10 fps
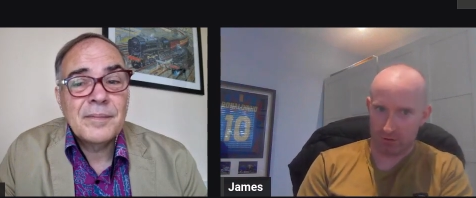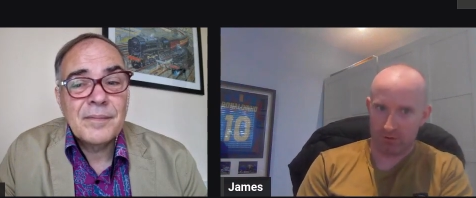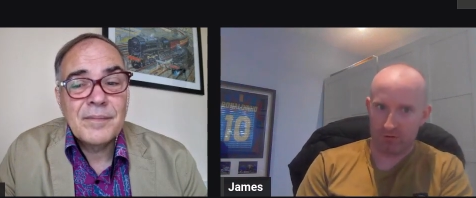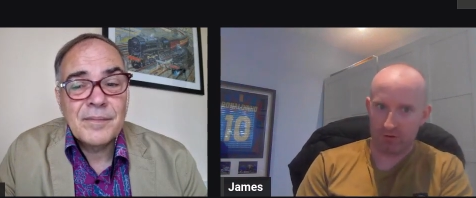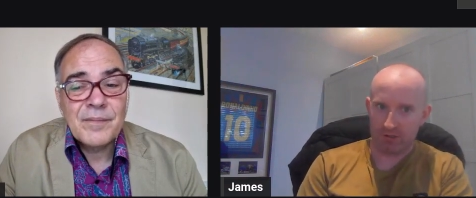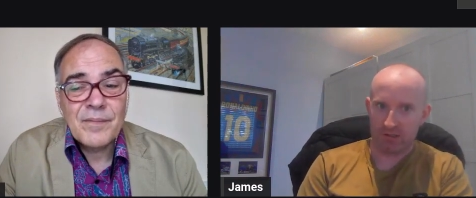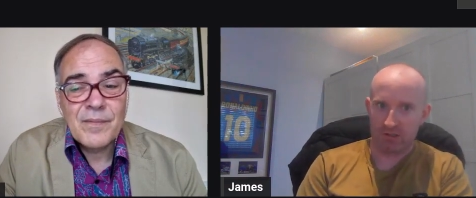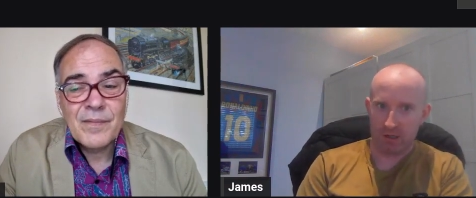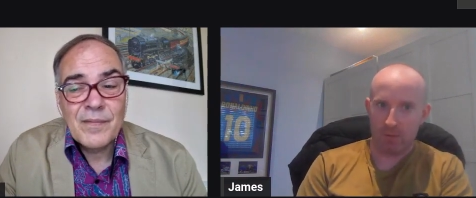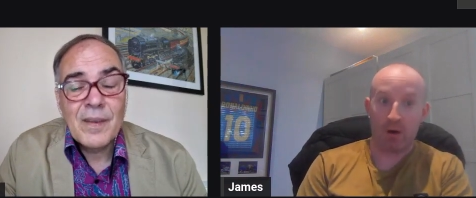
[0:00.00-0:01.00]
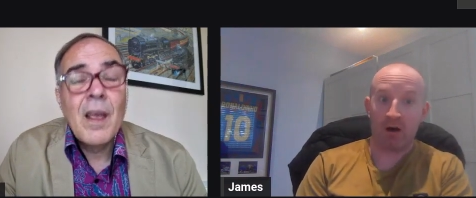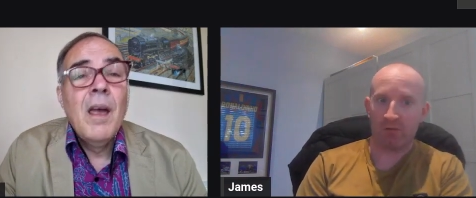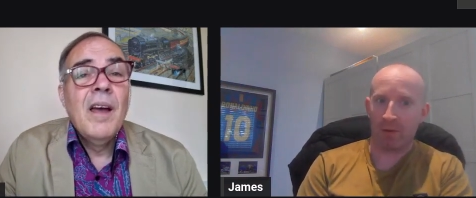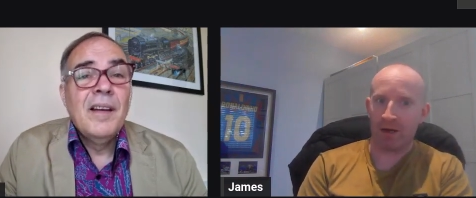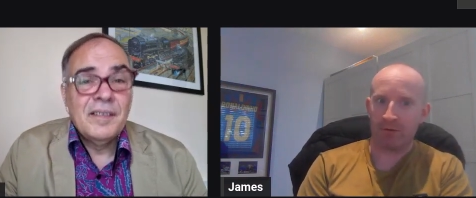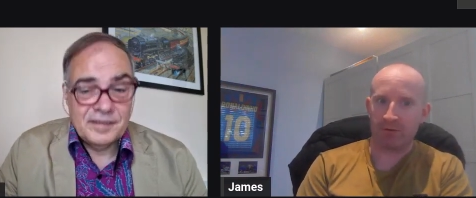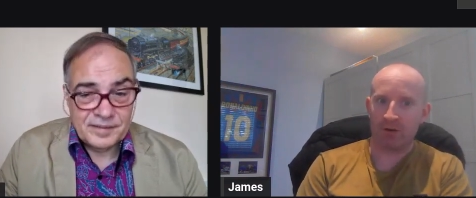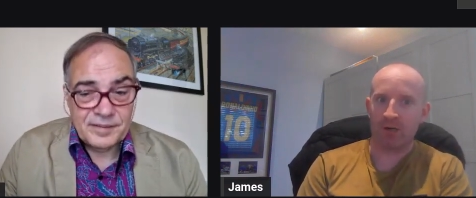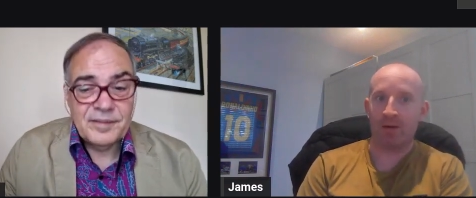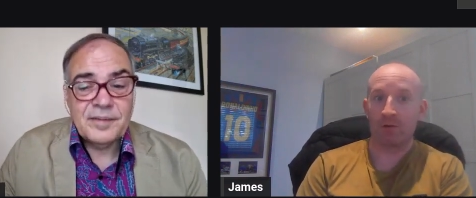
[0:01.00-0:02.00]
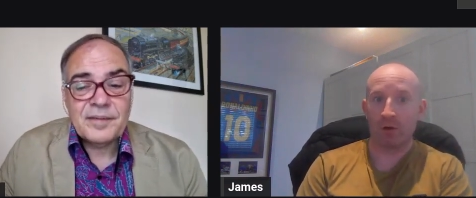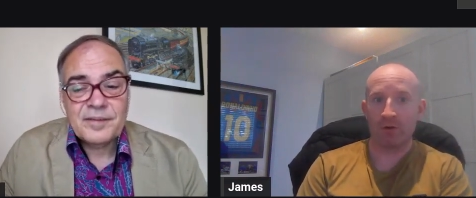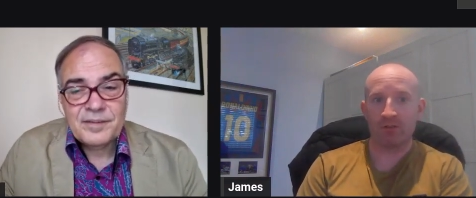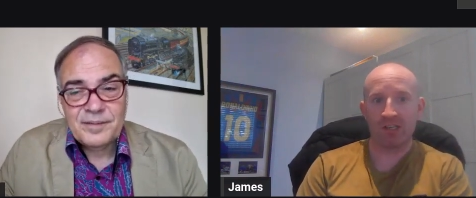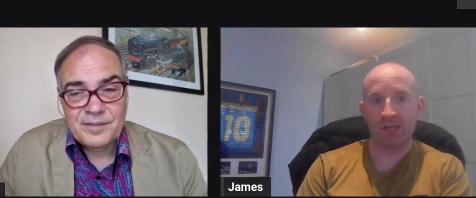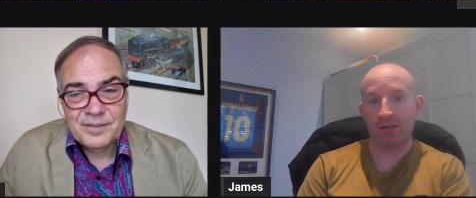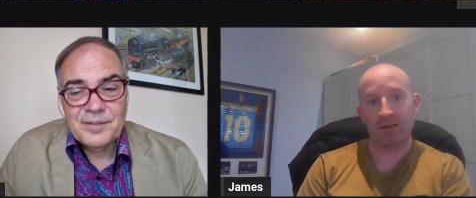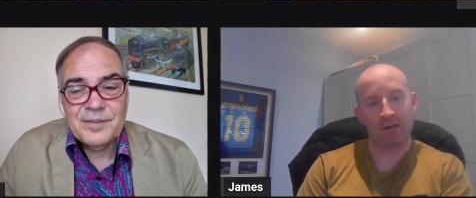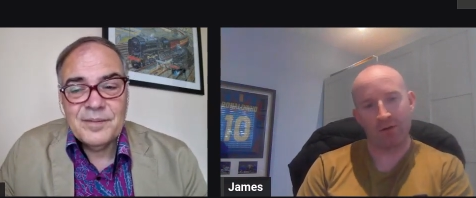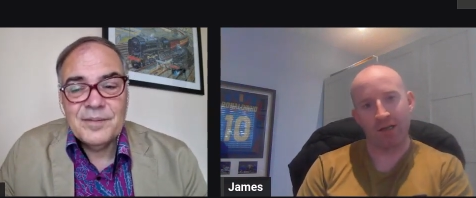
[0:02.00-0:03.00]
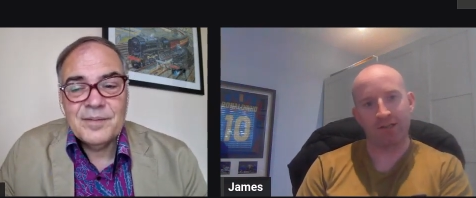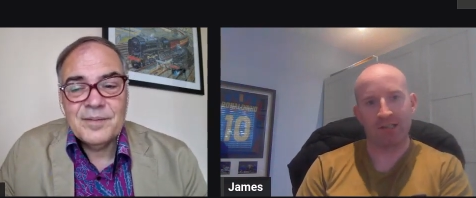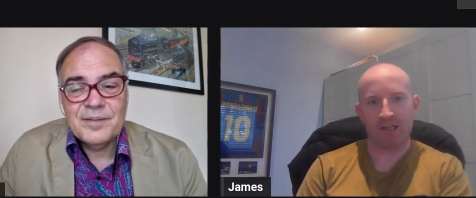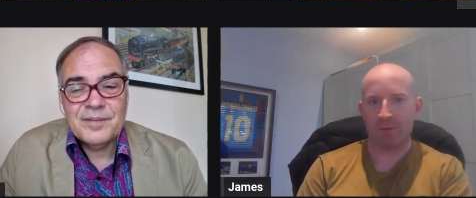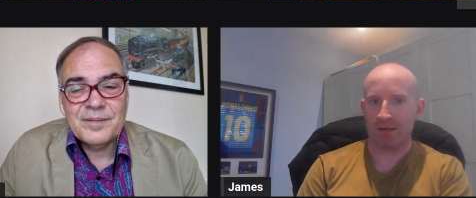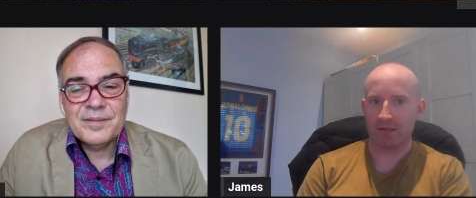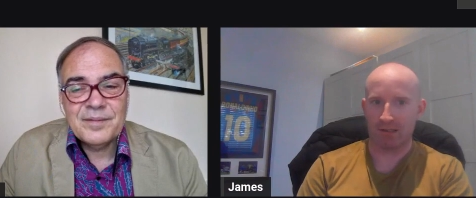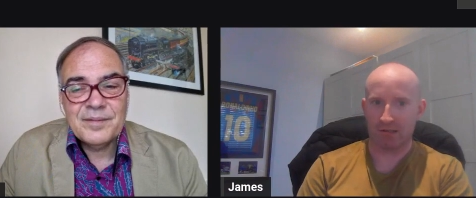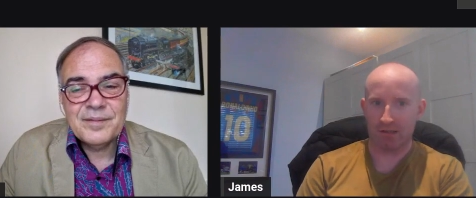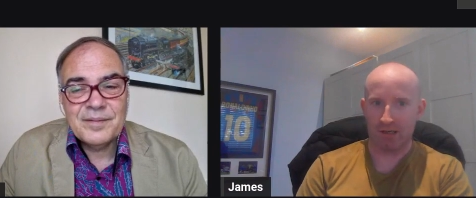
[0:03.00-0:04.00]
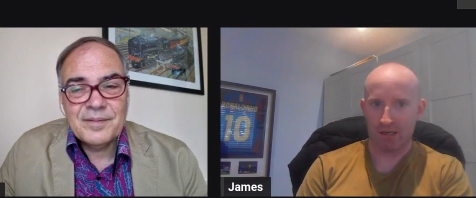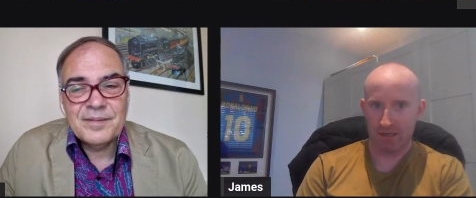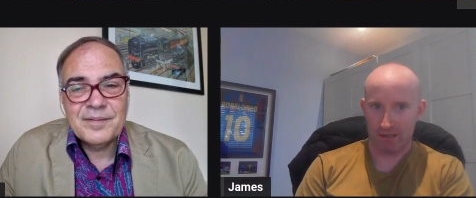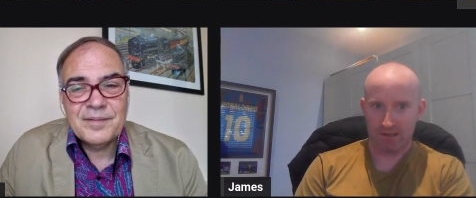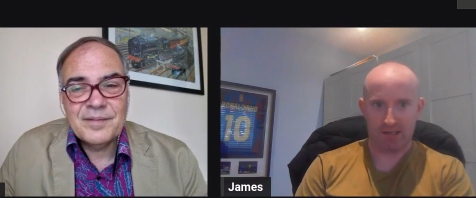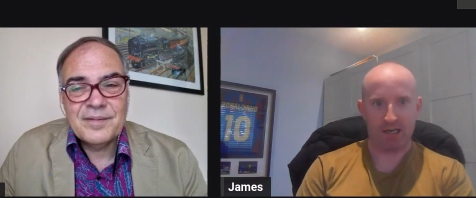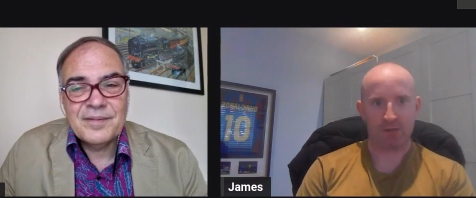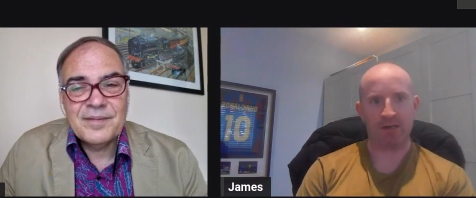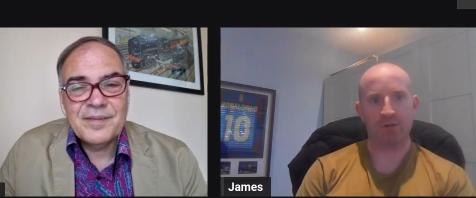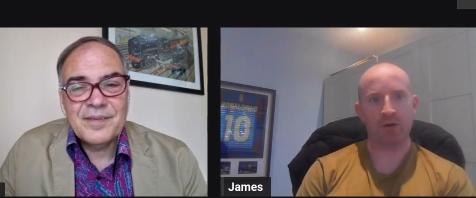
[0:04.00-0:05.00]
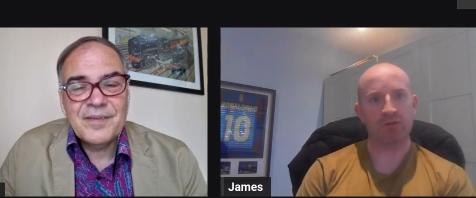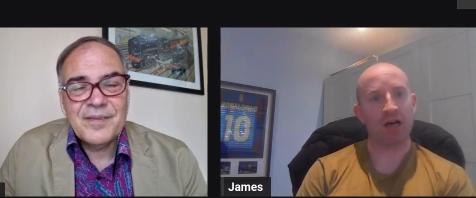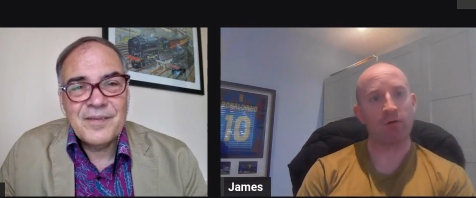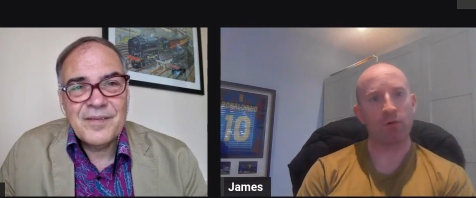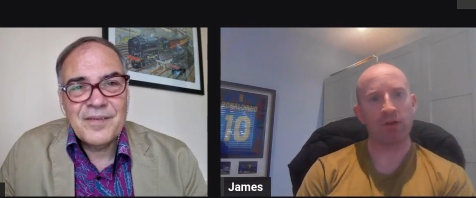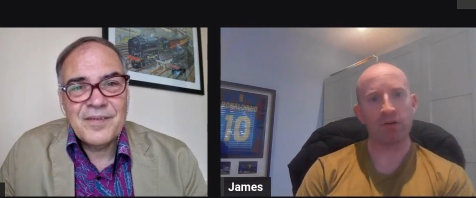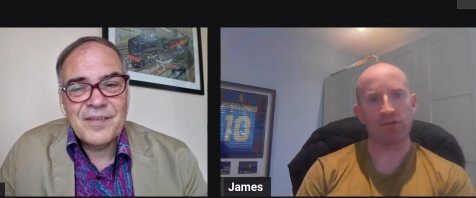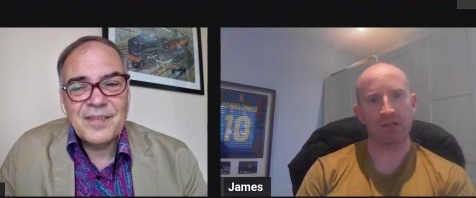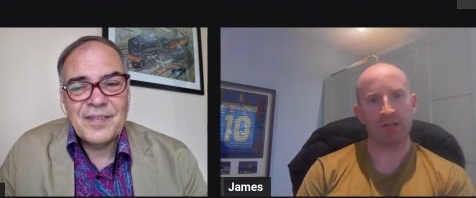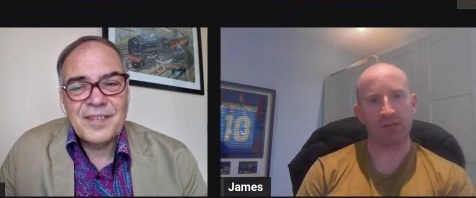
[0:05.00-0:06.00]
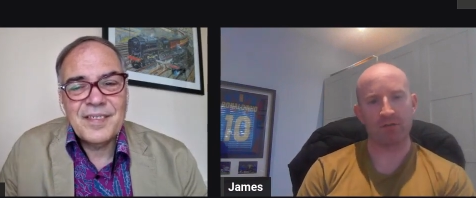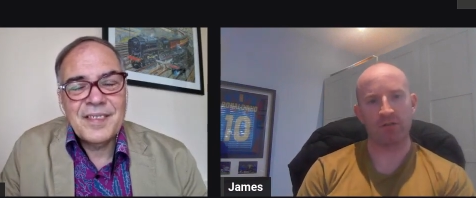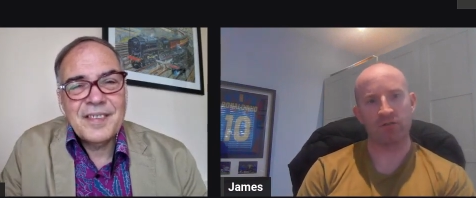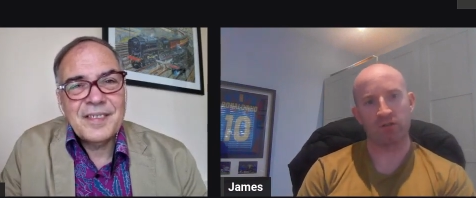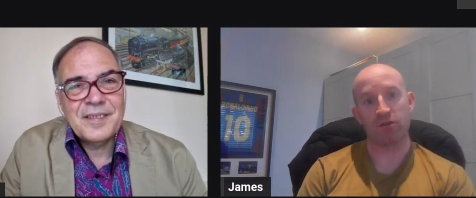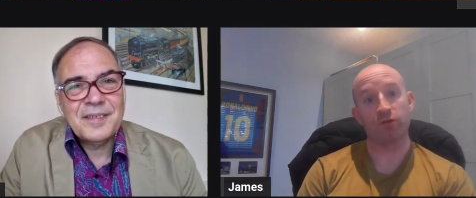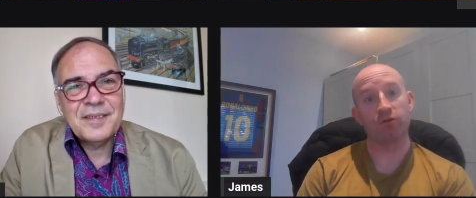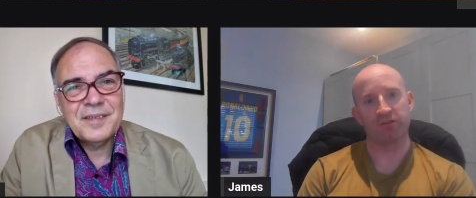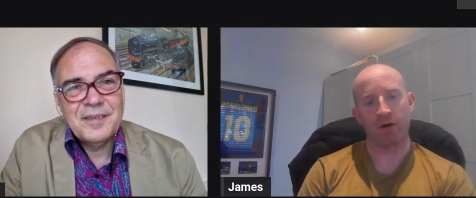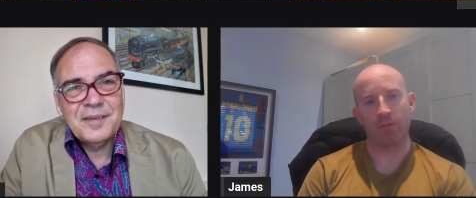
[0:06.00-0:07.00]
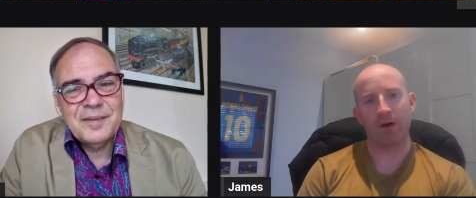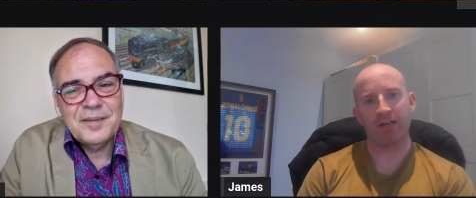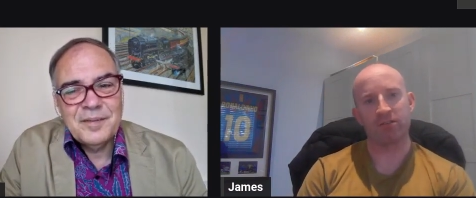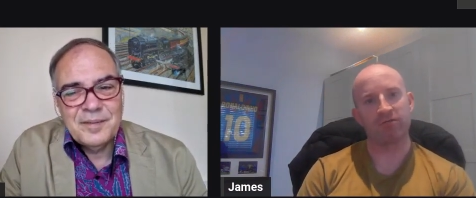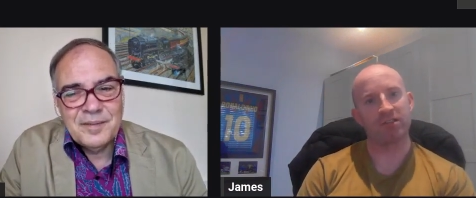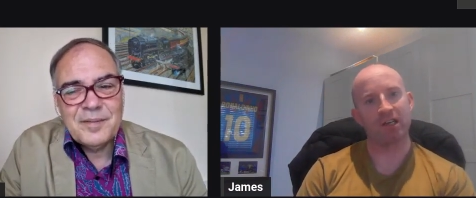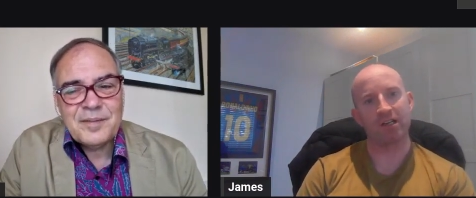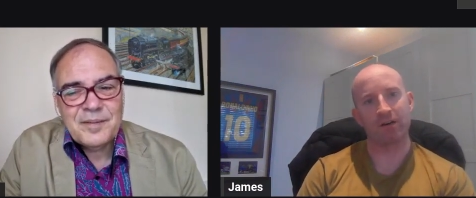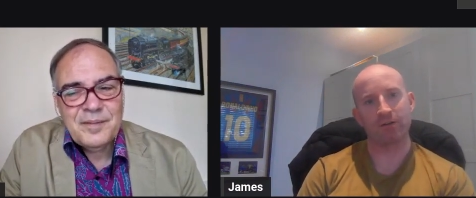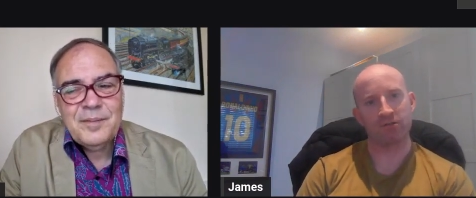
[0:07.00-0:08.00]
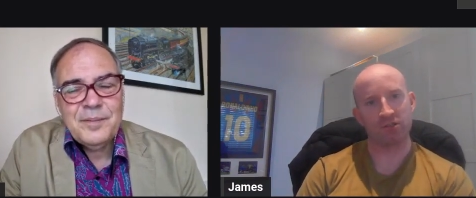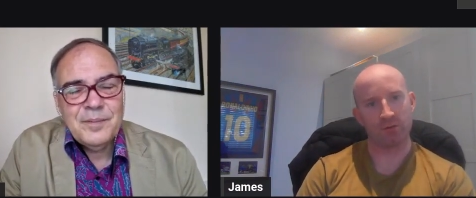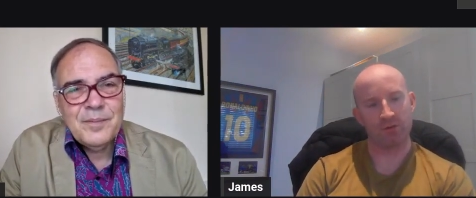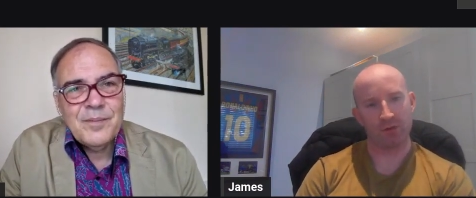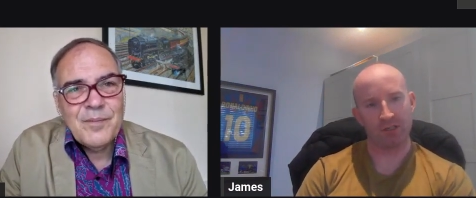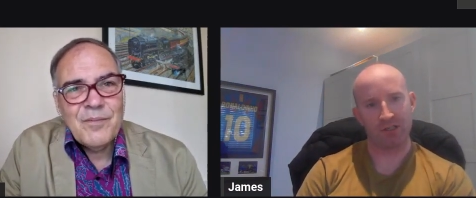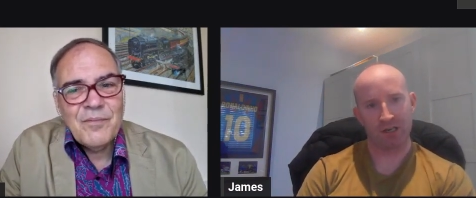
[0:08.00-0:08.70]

Speaker 1: you know, Rosie's part of the panel talking about loyalty and, you know, that ties back into to cashback as well. So how are we using, you know, the, the tools of OnBuy to retain our customers, which